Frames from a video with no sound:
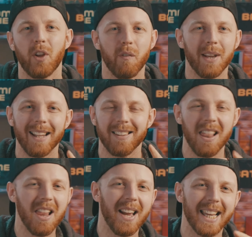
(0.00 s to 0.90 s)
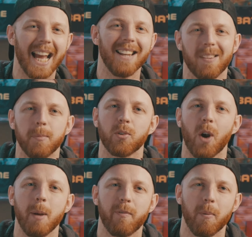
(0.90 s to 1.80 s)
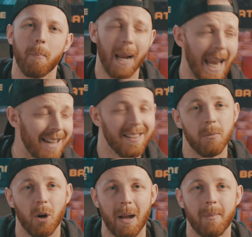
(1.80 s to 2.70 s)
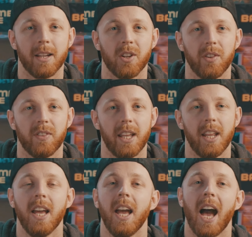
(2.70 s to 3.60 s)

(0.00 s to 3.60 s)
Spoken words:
Don't forget to like and subscribe for plenty more Batman content.